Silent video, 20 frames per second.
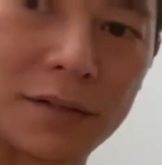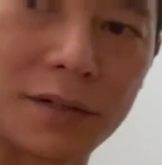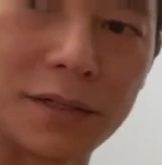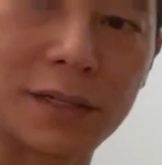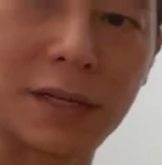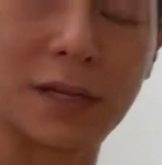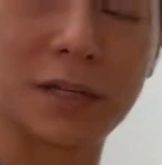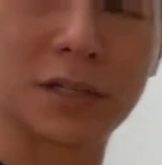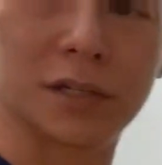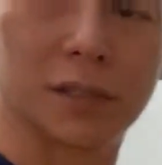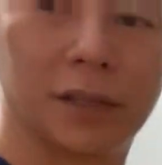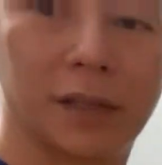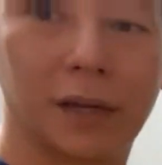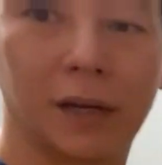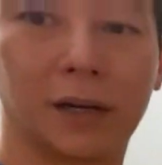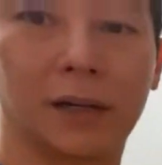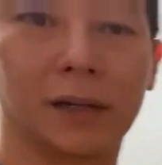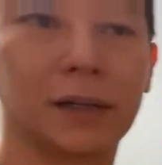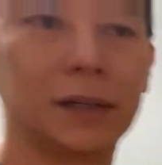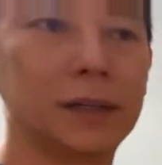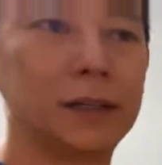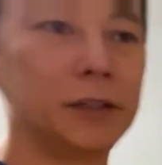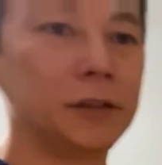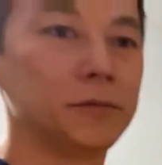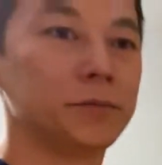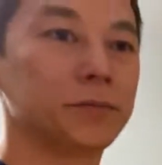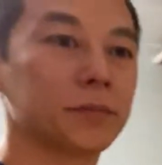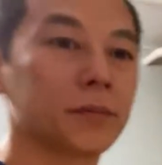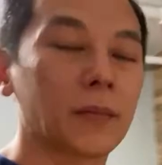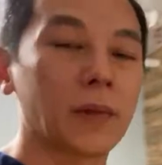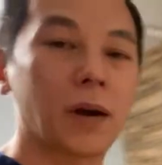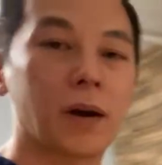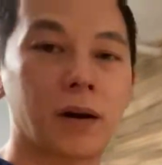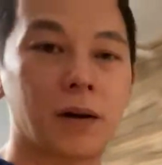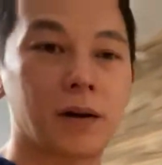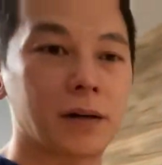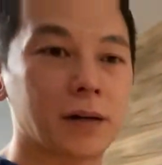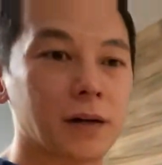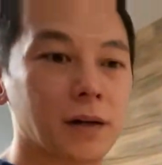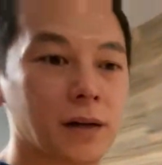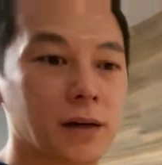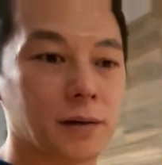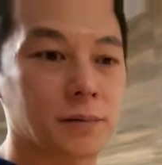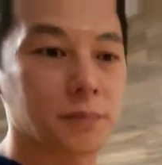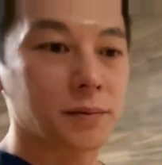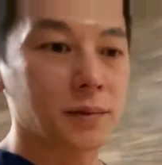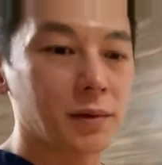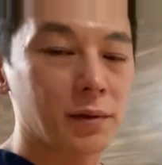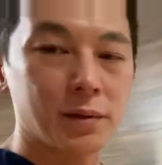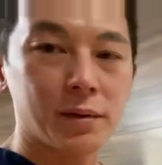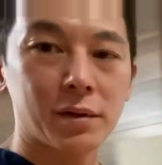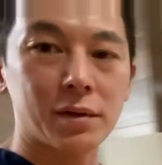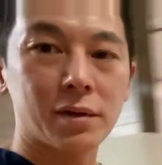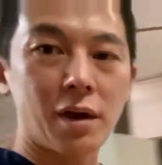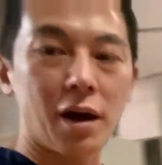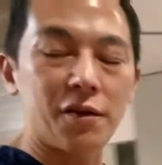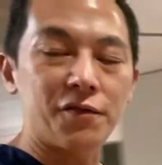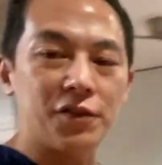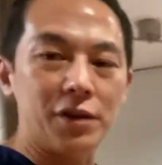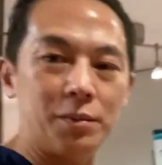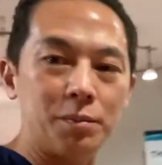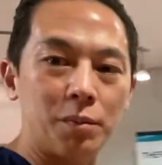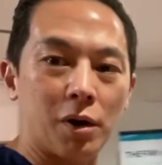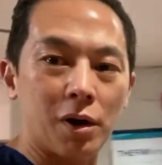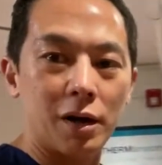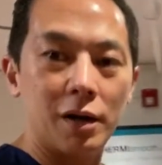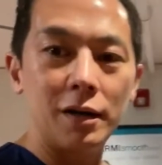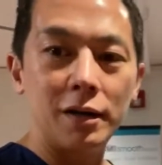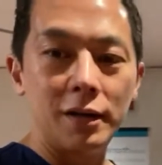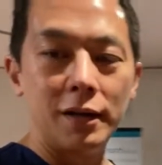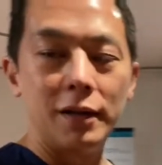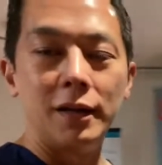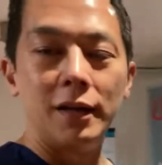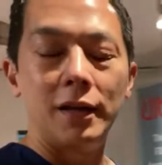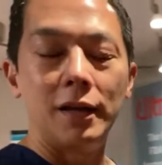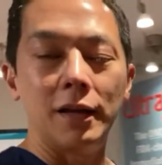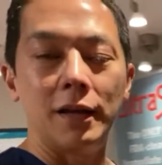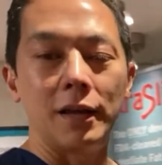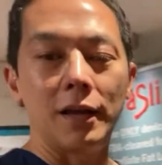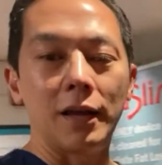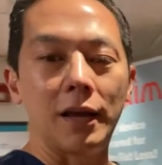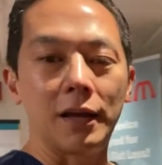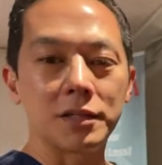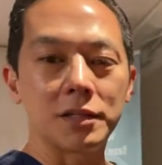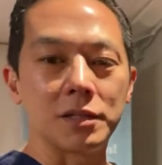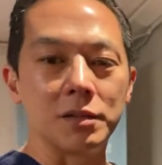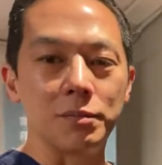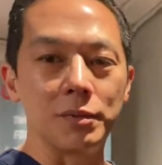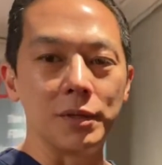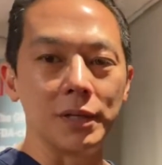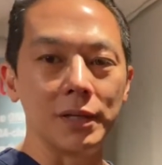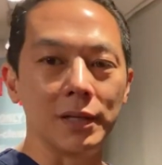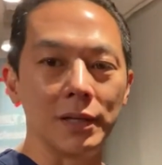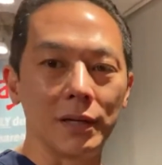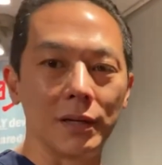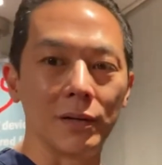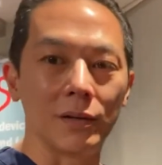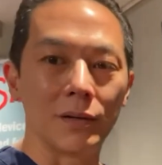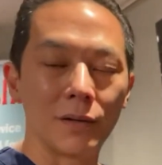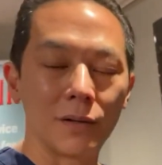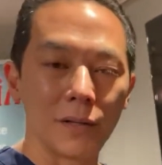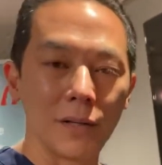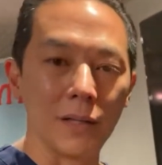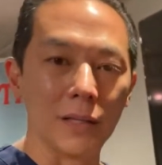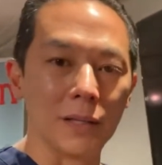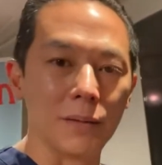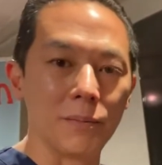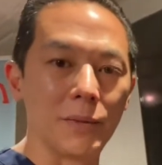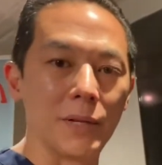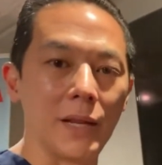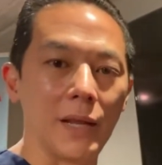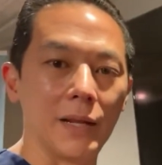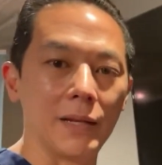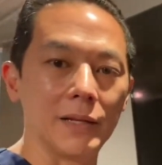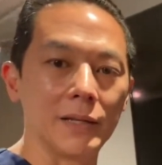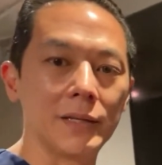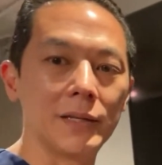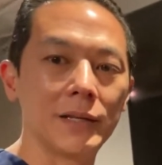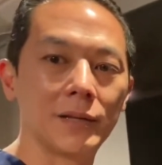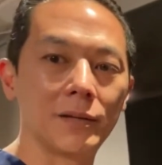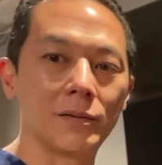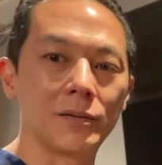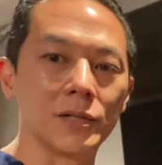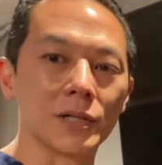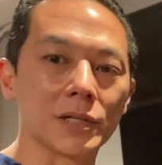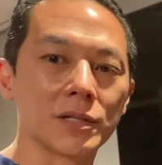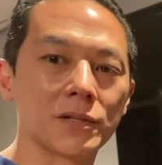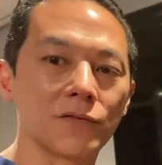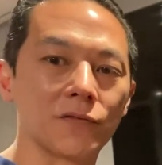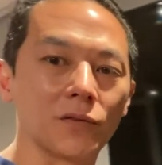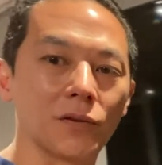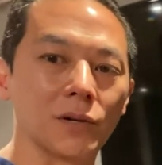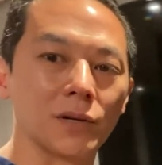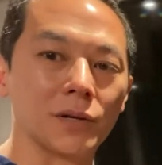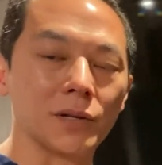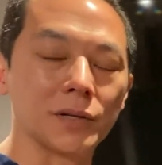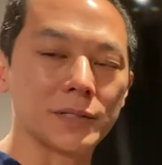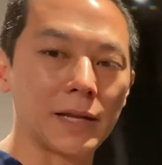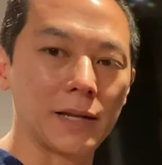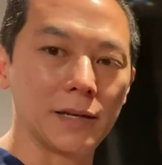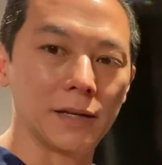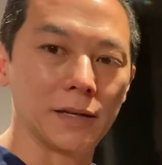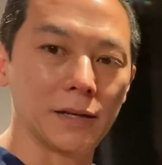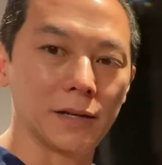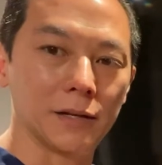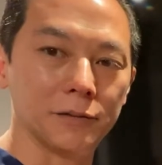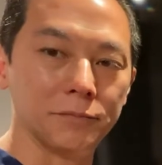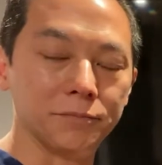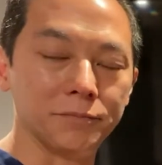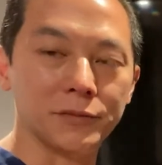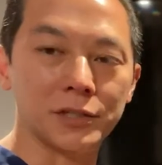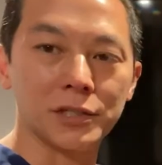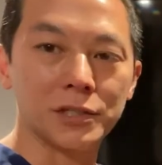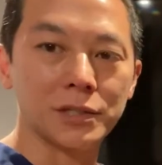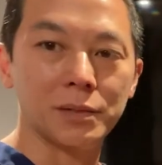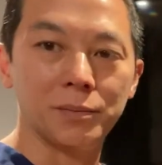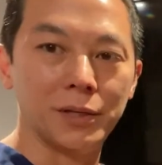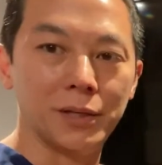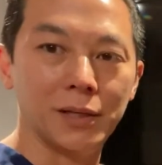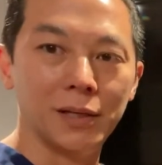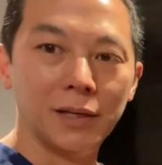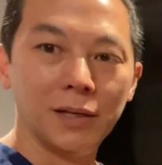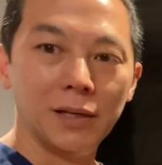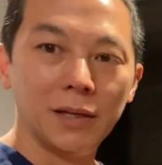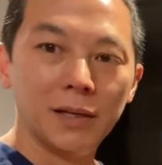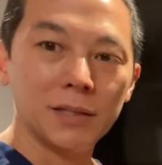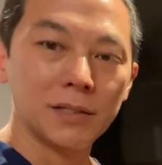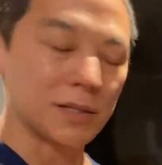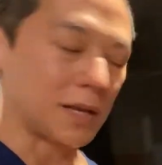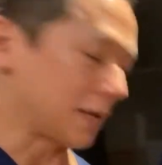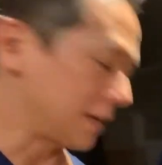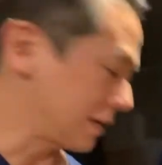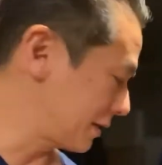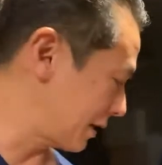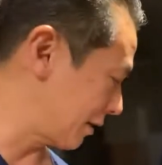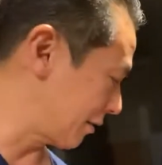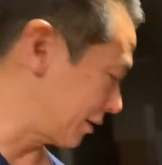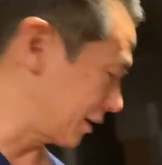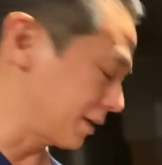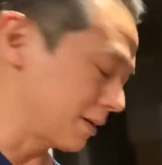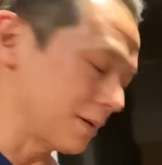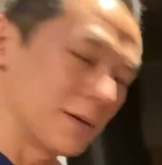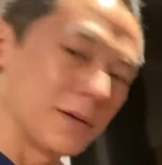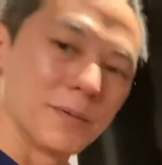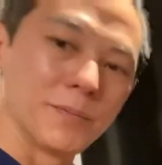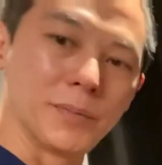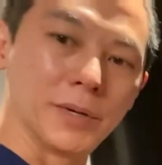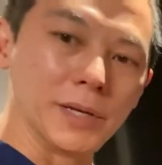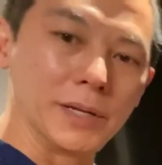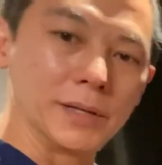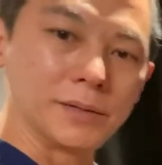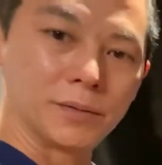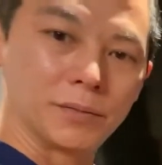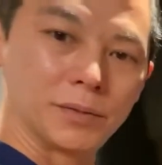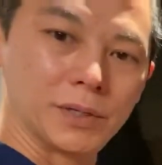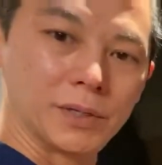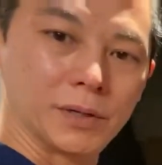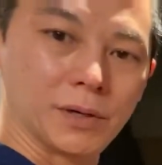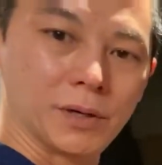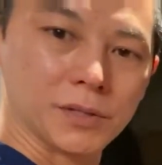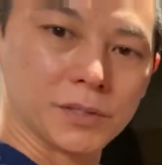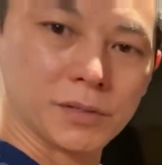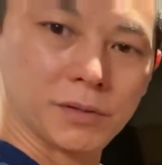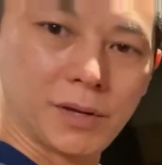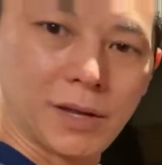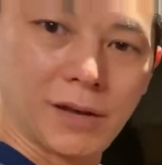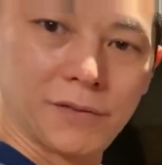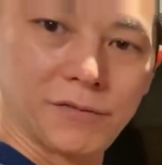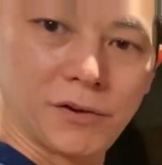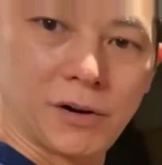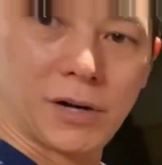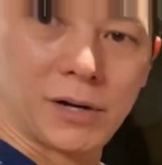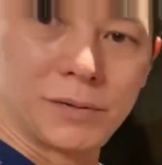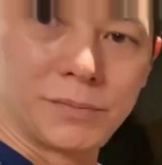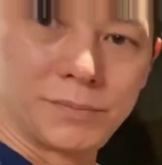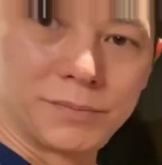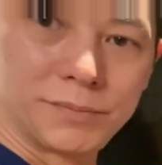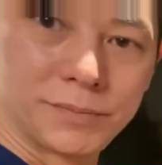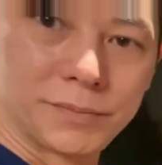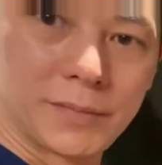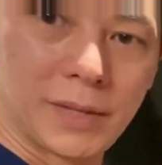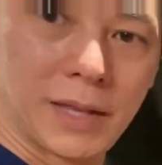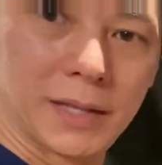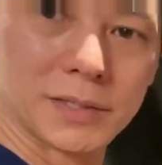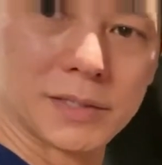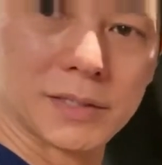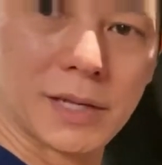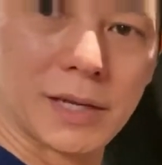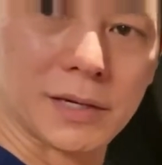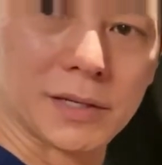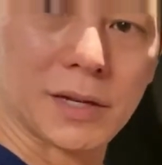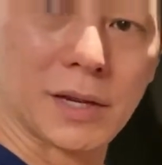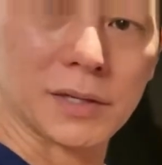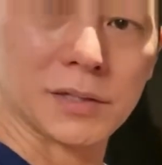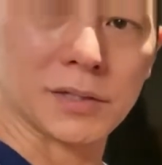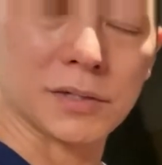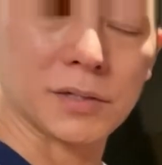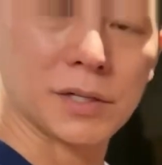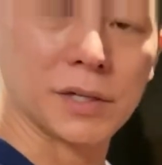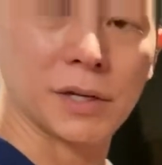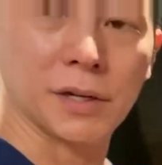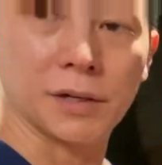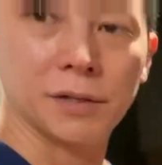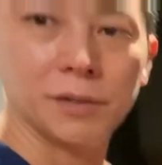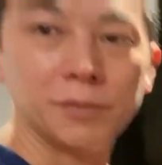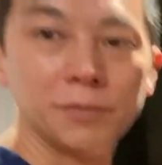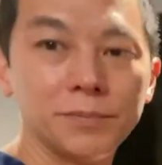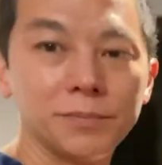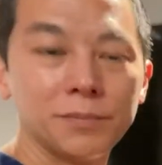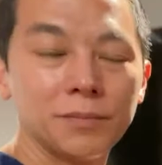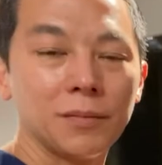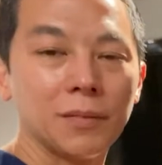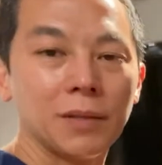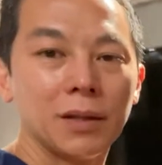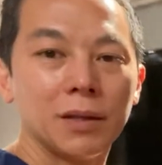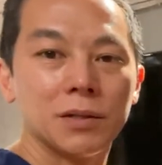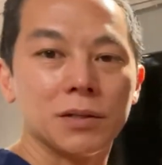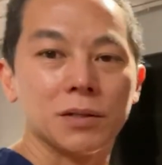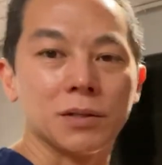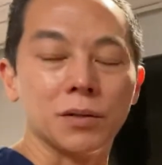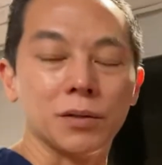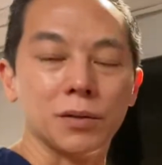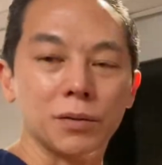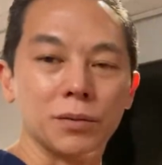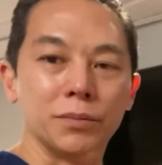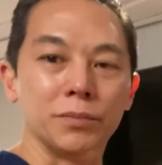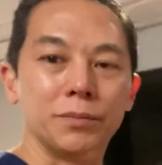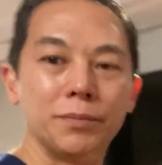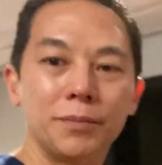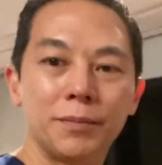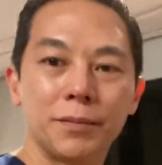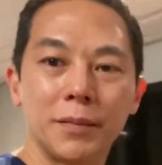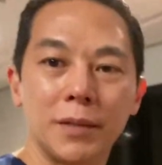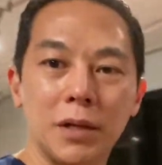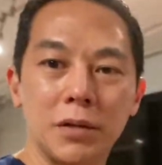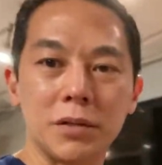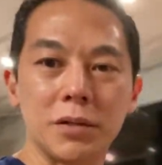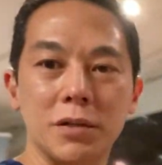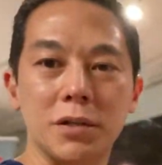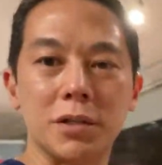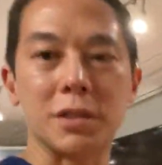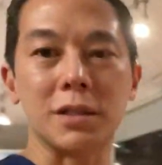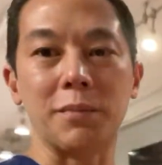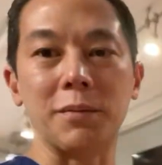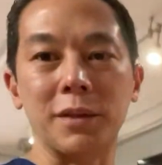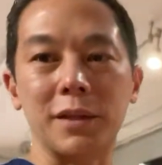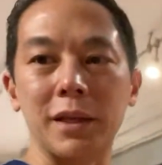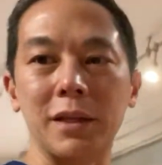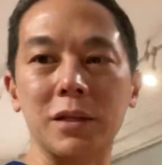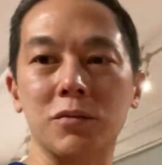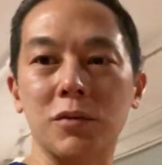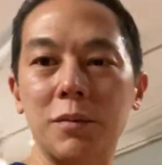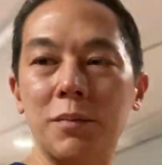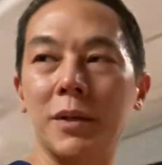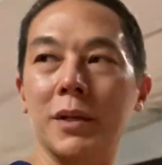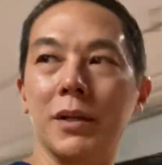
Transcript: station there. Our coffee bar has to be eliminated just to be sanitary, but we also have our hand sanitizers here. So those are just some of the things we've been